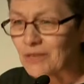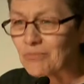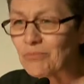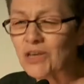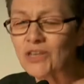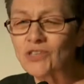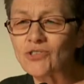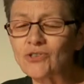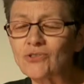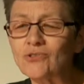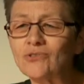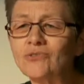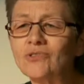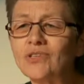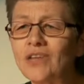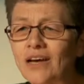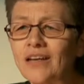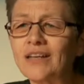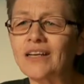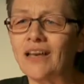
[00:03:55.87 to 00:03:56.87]
may
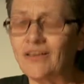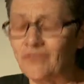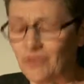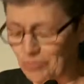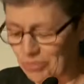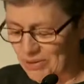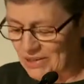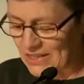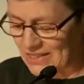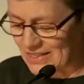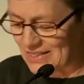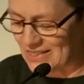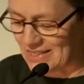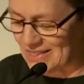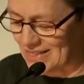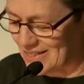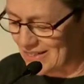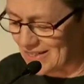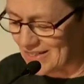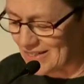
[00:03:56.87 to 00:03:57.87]
soon not have a place
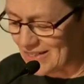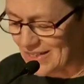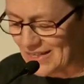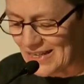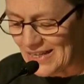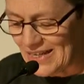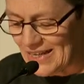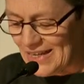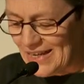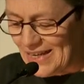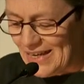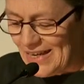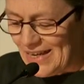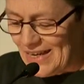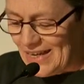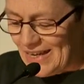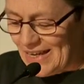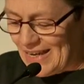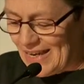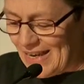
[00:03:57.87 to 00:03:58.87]
there,
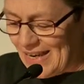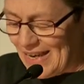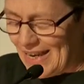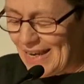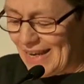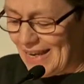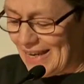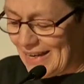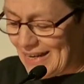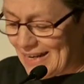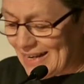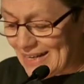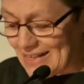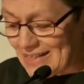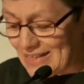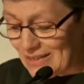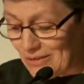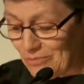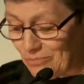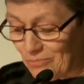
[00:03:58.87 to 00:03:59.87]

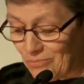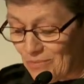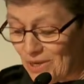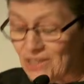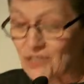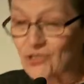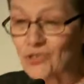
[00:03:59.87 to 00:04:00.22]
and may